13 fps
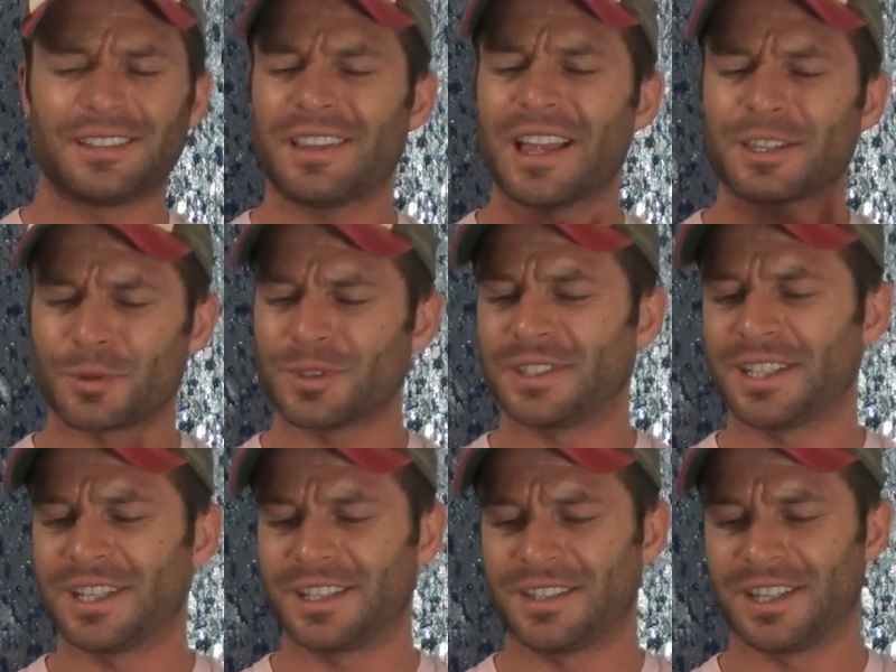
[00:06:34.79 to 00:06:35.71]
That's what
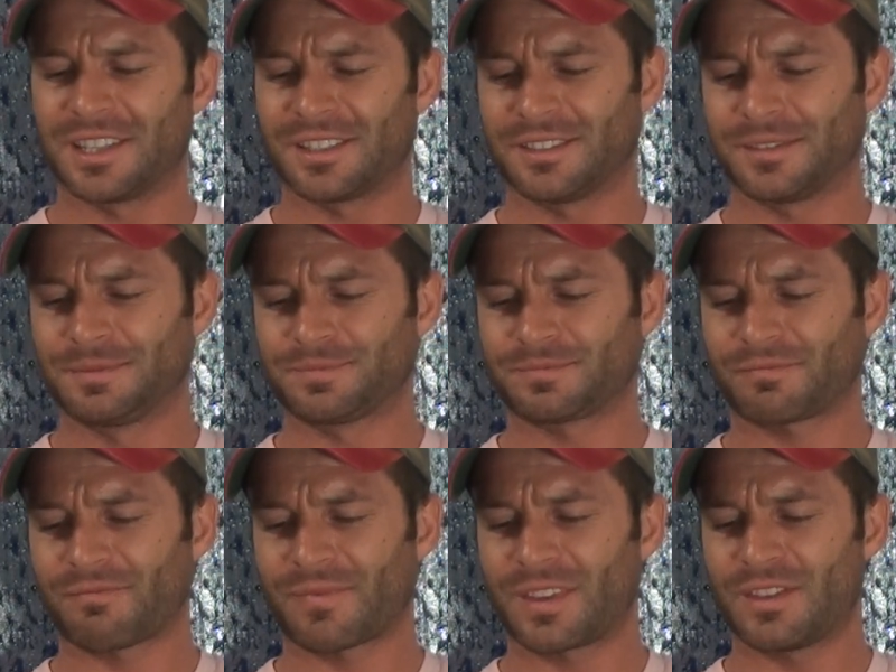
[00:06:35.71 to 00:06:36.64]

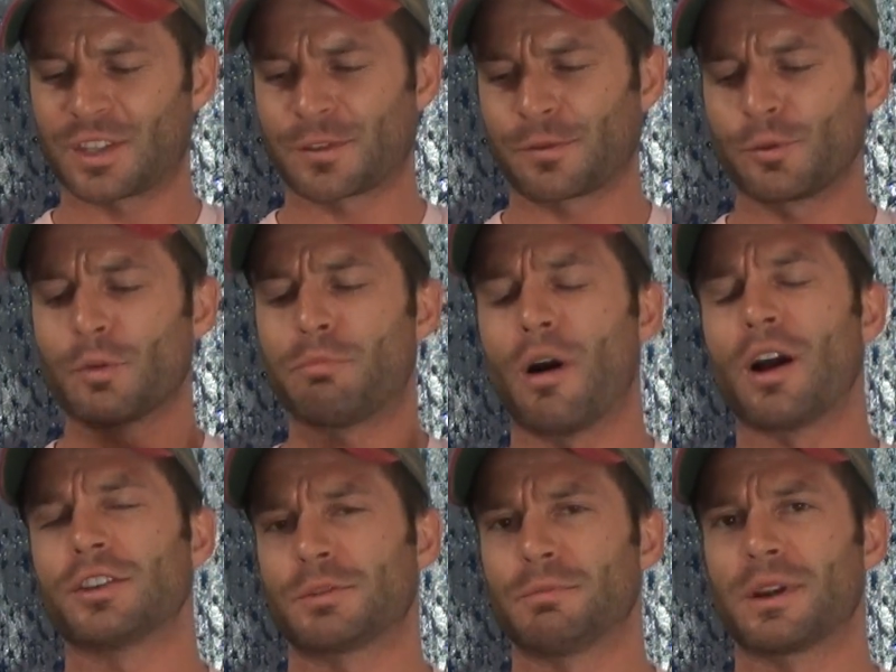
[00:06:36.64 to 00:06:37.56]
this fruit
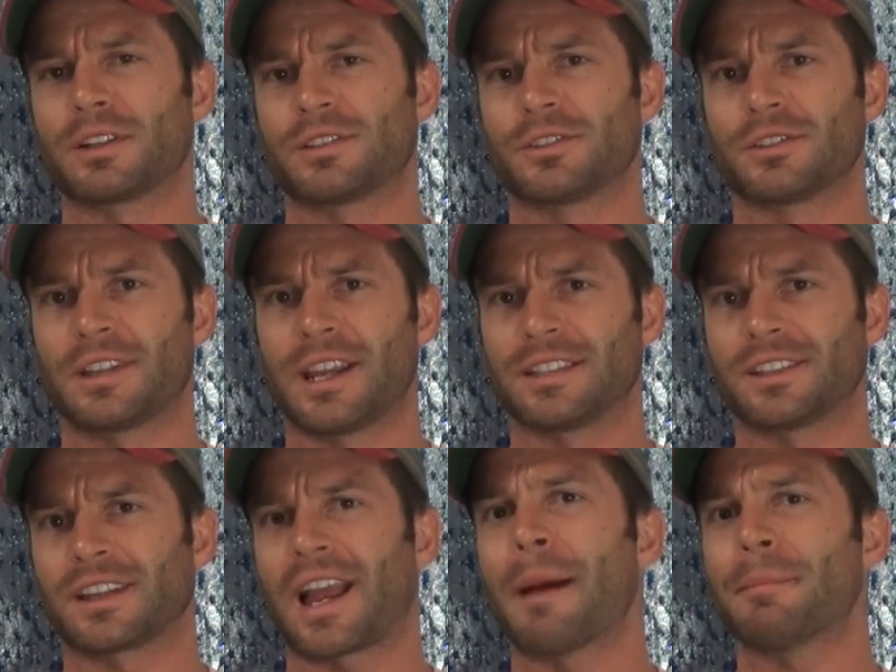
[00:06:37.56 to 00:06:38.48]
punch mixture
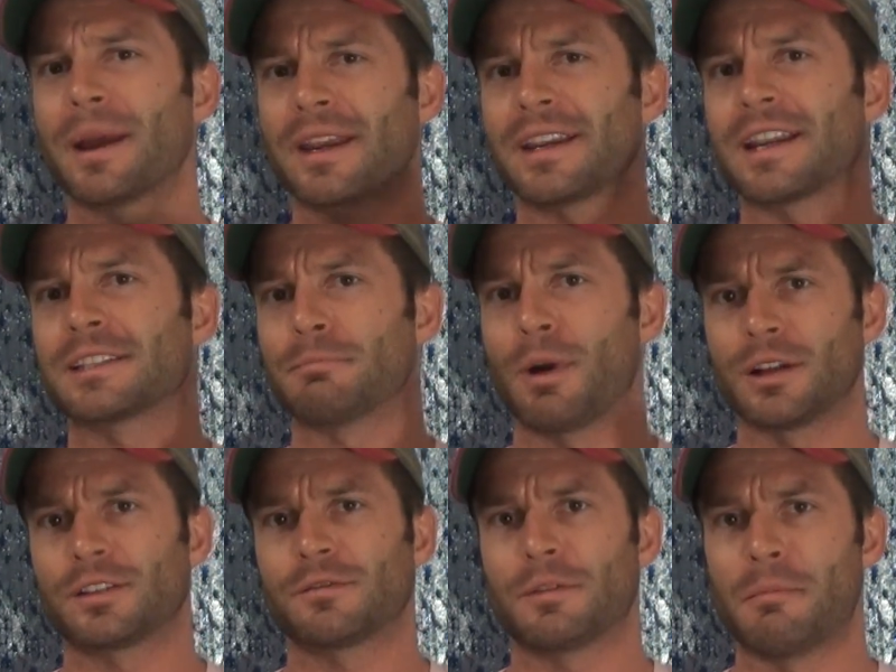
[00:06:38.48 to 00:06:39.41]
tastes like. I'm not getting as
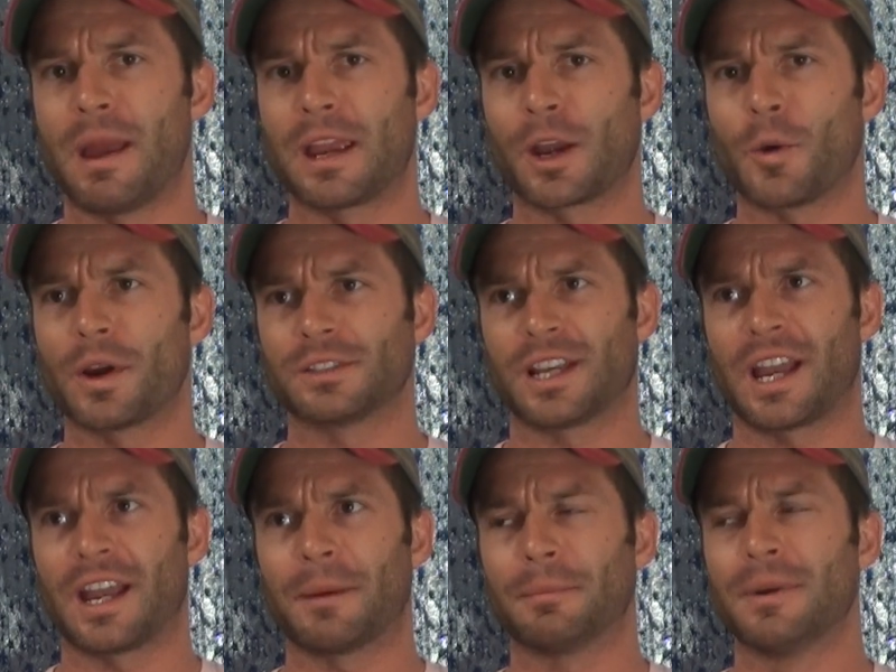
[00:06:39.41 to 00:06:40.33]
much of the mango as
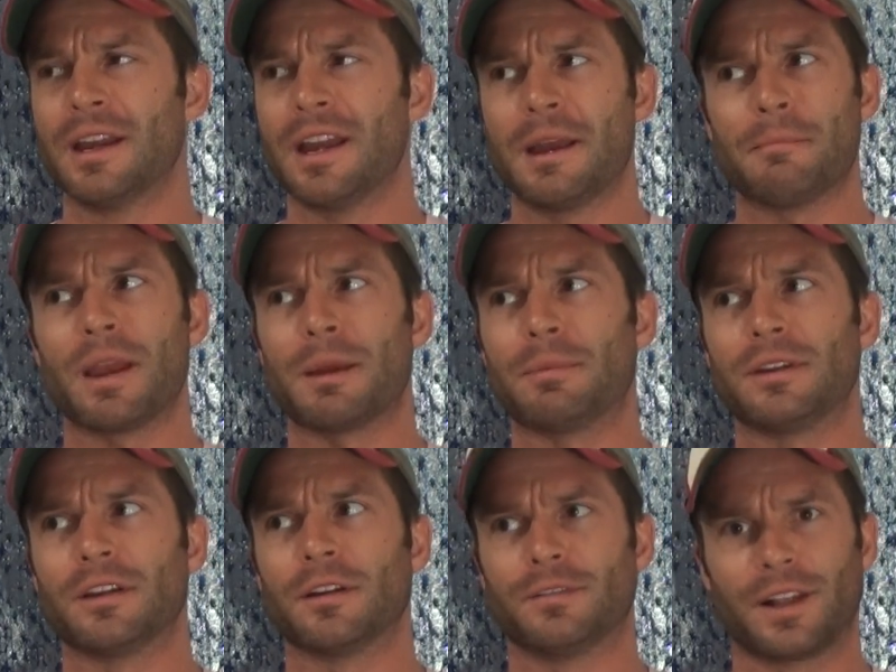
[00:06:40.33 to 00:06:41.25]
I am
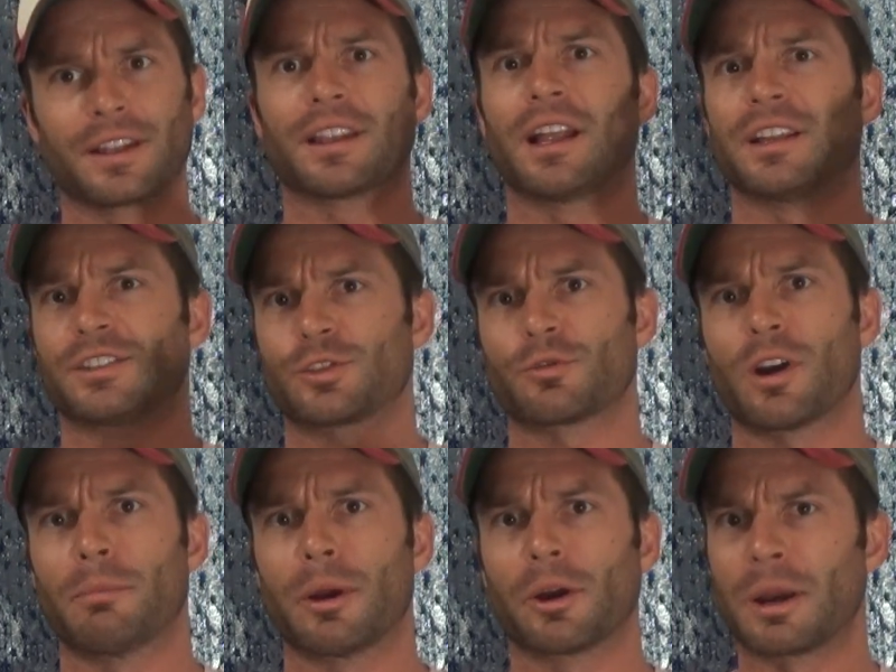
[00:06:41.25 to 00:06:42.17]
maybe of like a
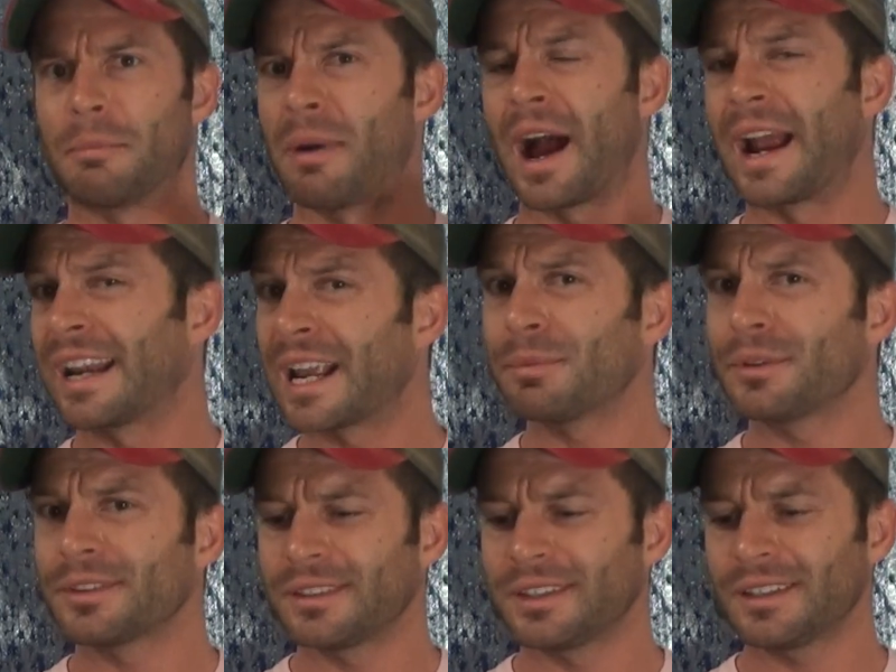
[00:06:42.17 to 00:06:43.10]
strawberry
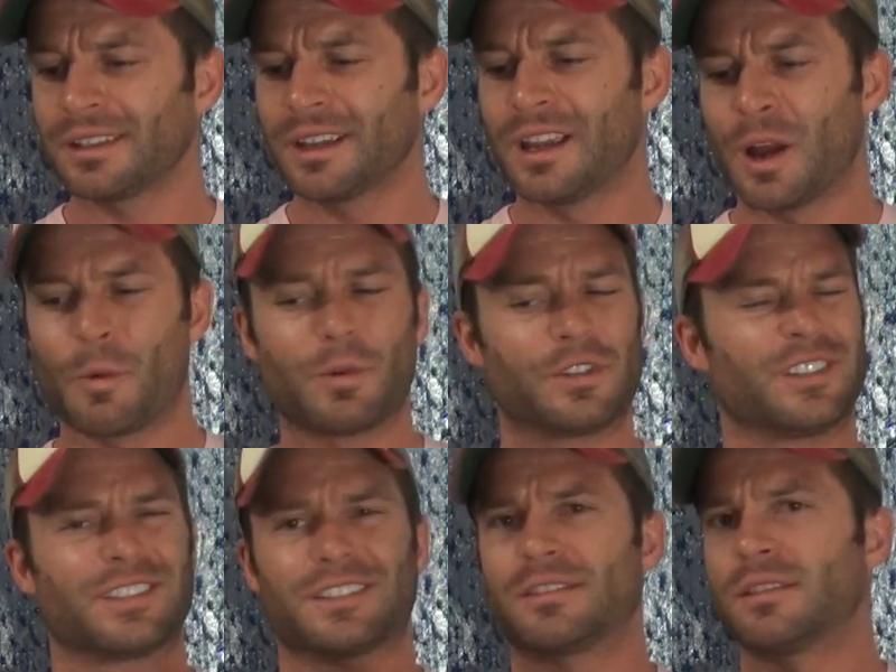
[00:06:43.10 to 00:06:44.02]
pineapple thing, which
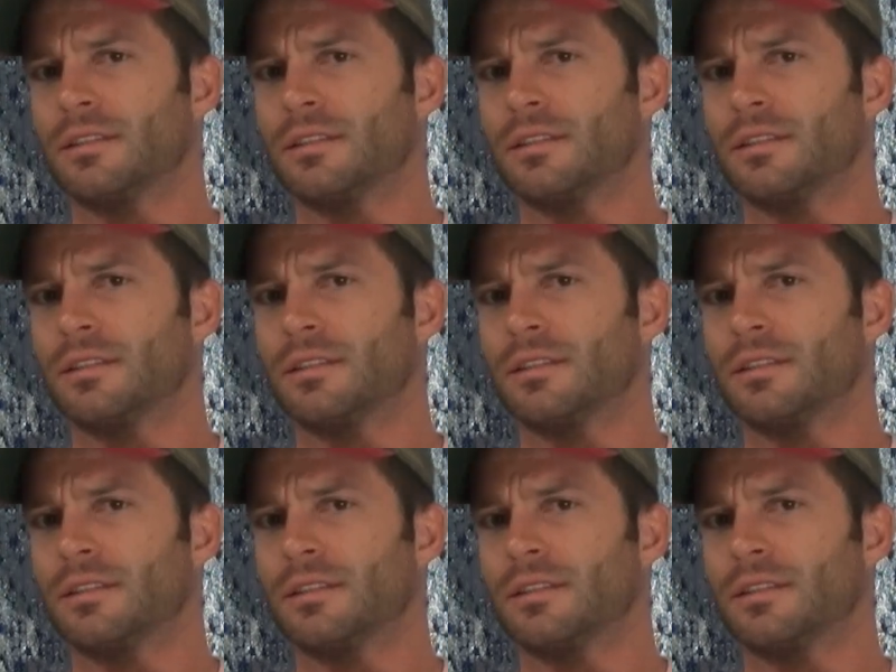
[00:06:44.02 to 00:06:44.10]
is